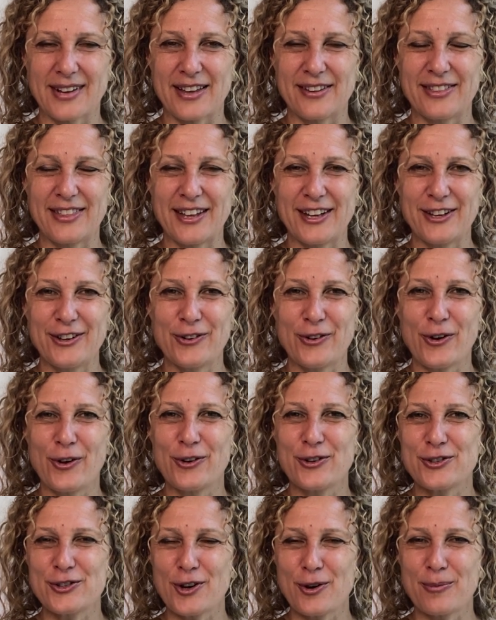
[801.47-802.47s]
I thank you
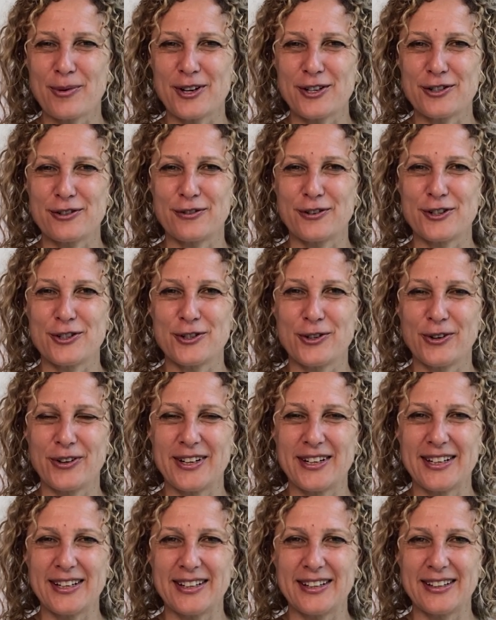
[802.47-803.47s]
all so much for
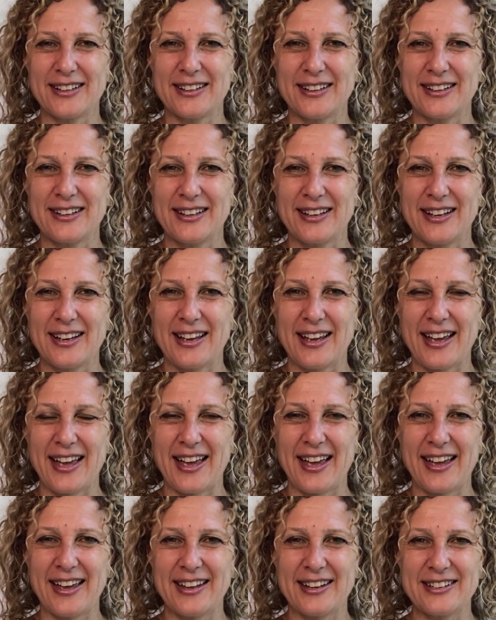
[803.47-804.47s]
joining,
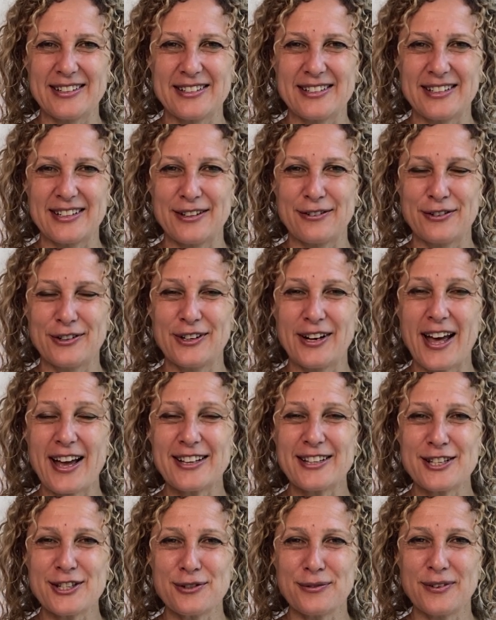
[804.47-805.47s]
and if you
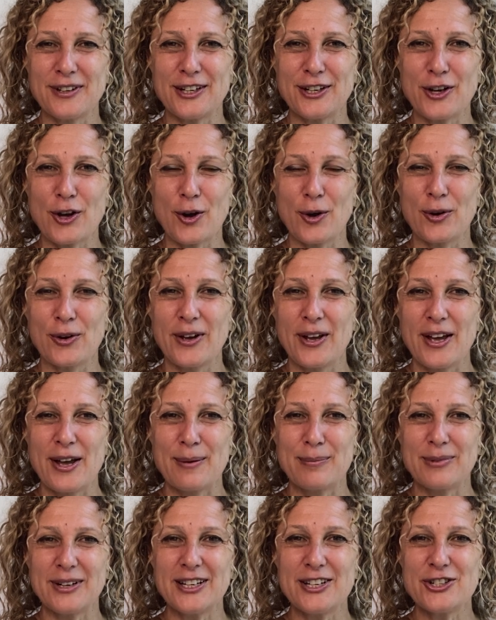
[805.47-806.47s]
like this video,
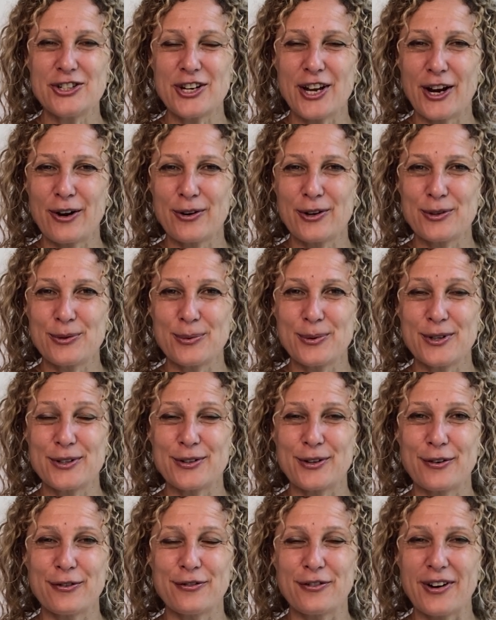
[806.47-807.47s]
please share it
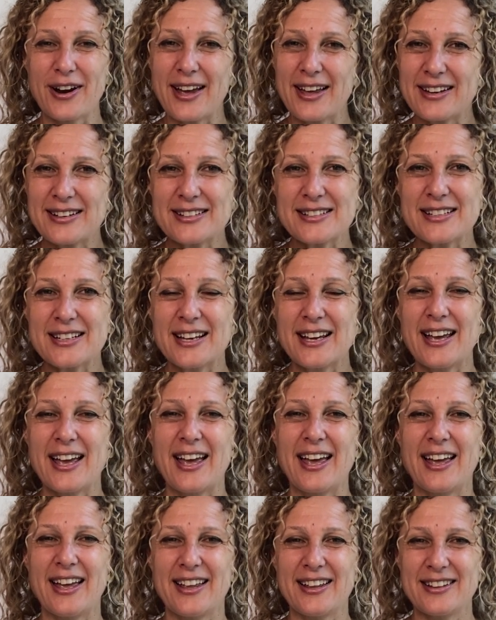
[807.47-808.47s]
with a friend
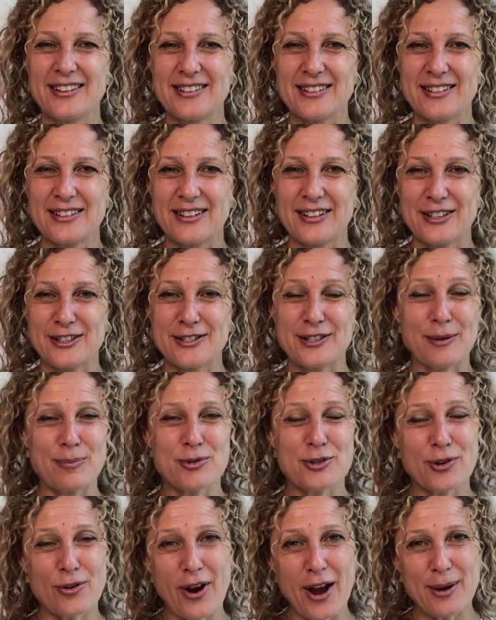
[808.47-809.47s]
and
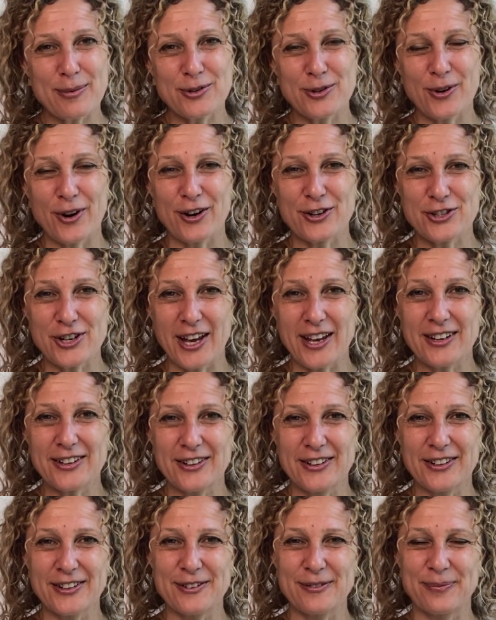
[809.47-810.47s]
subscribe to our
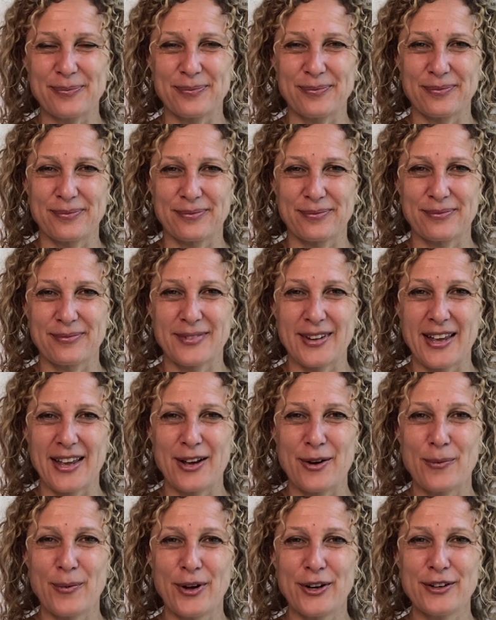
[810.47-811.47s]
channel.
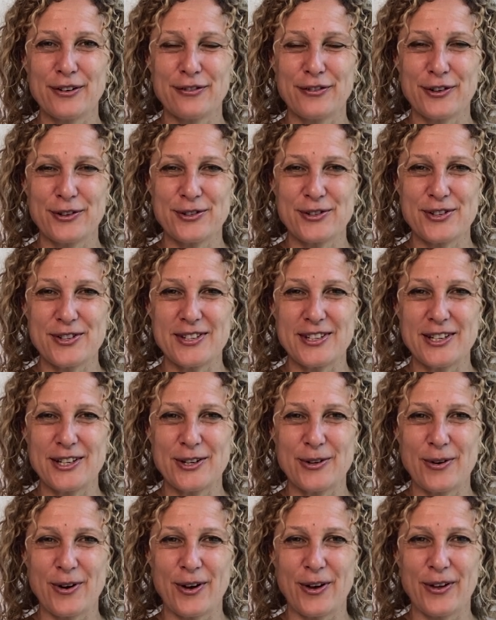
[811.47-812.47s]
Wonderful to see
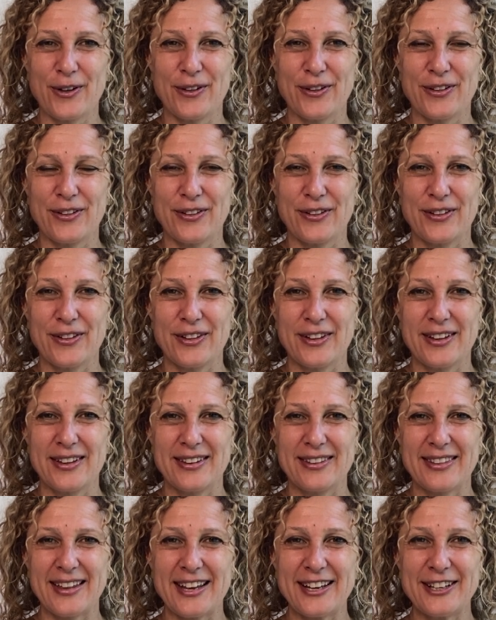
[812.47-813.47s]
you all.
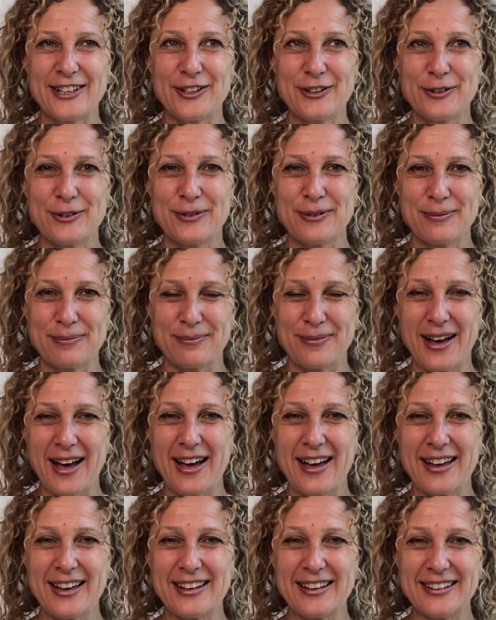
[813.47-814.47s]
Thank you.
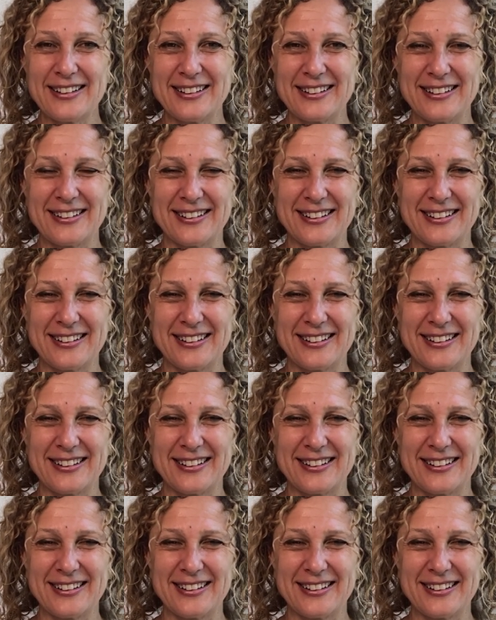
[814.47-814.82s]
Bye.